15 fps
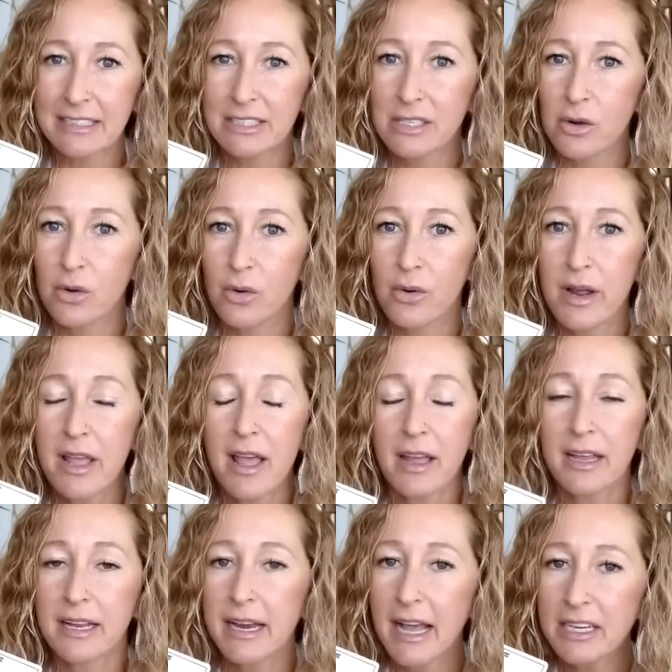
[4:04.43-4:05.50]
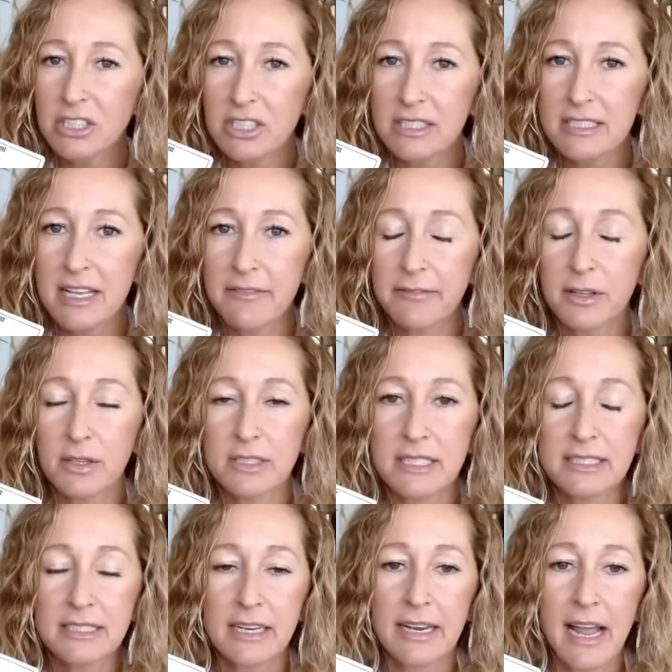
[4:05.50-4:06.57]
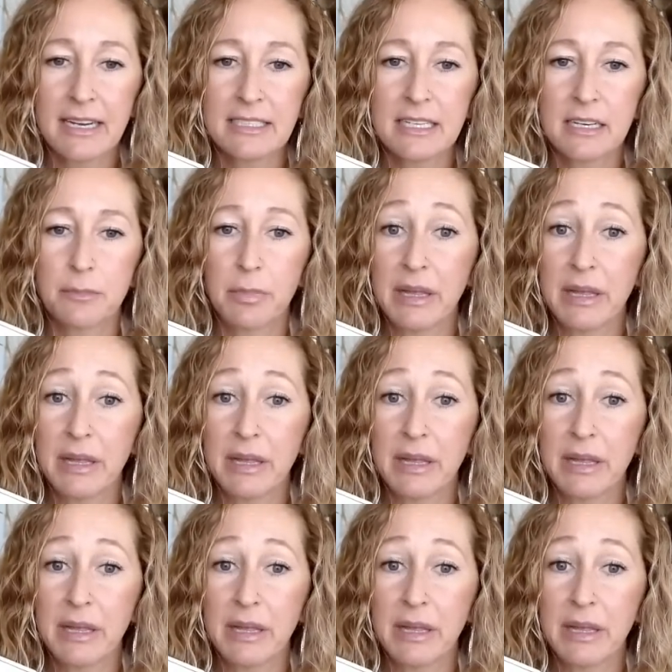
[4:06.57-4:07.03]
So connections that feel disconnected,